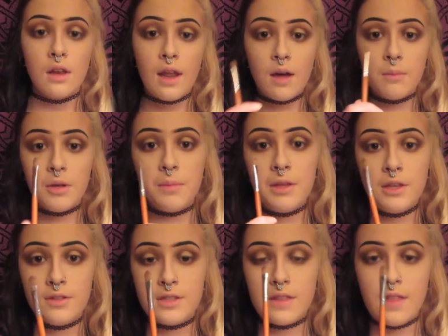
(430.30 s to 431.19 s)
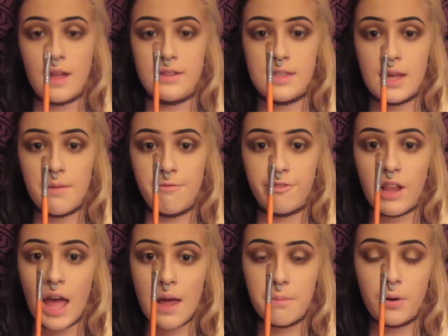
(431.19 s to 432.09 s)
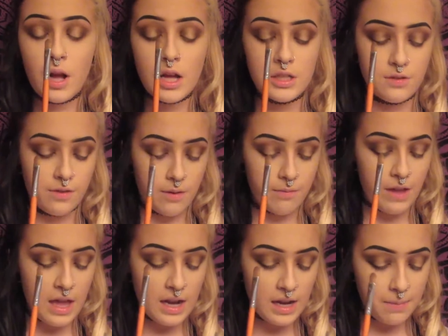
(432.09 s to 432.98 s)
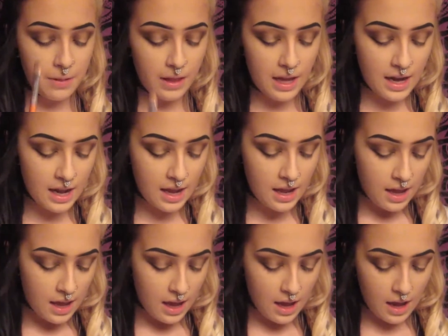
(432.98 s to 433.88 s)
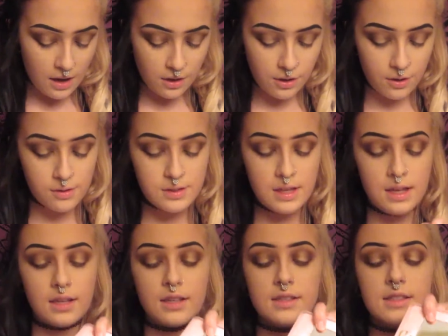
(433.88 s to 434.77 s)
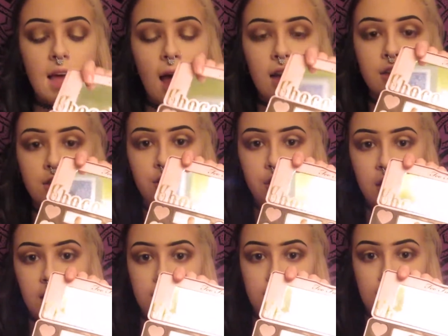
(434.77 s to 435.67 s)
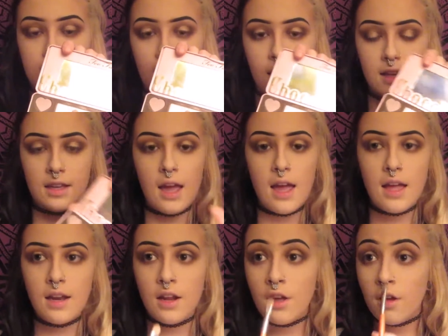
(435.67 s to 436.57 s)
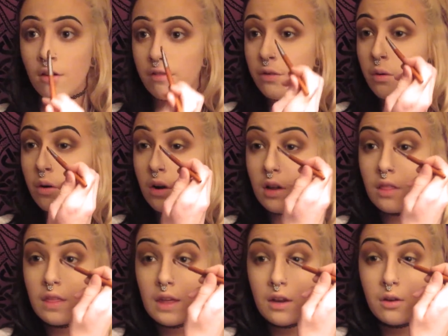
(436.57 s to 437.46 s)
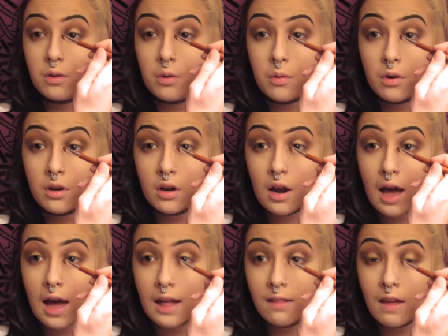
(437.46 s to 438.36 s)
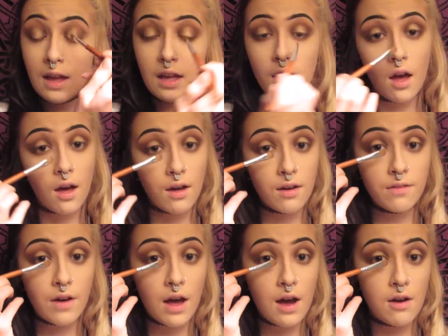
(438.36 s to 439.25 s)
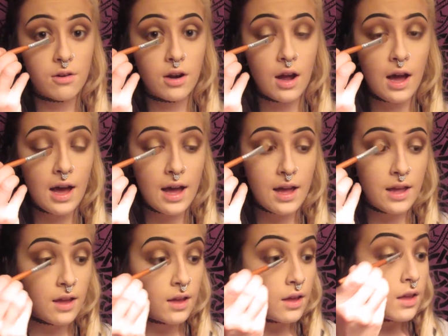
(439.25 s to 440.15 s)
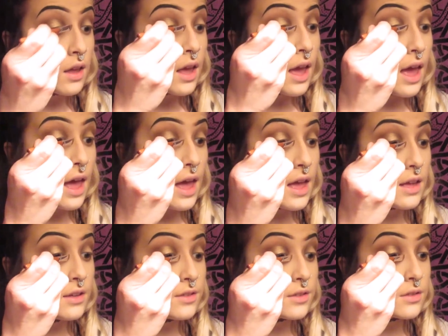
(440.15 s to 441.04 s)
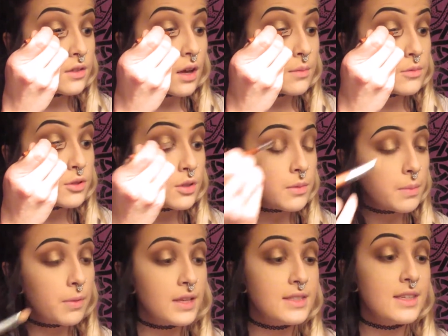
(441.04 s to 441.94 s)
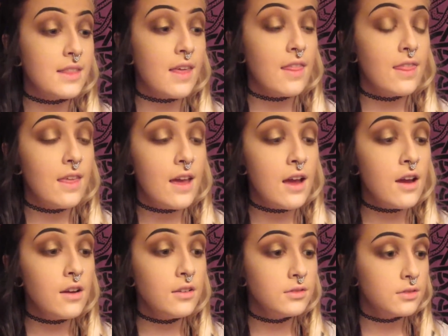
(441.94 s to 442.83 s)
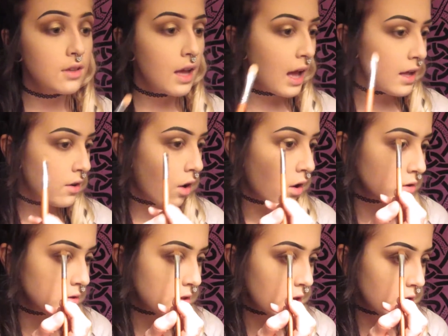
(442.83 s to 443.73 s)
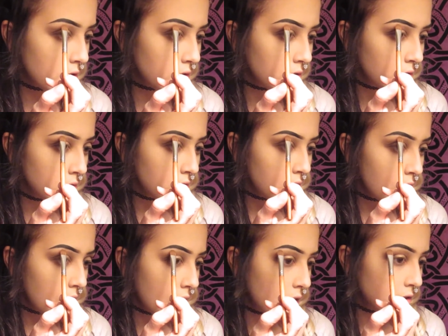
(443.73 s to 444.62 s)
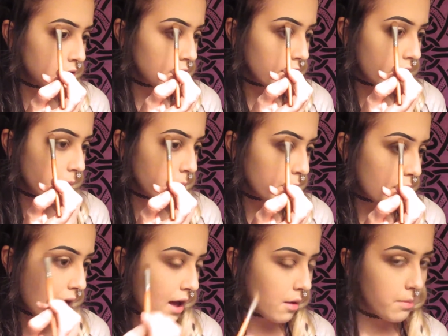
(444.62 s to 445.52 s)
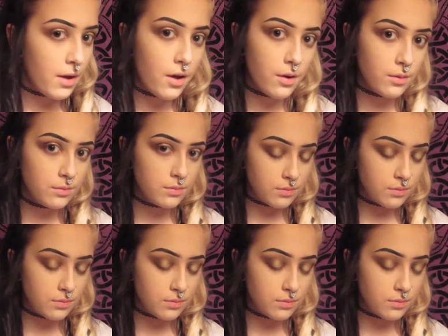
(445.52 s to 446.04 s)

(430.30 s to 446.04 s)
I'm going to be using that same flat brush from Vanity Planet and using Satin Sheets yet again for the inner corner highlight of our eye. And I'm just going to be placing that there and also under the brow bone.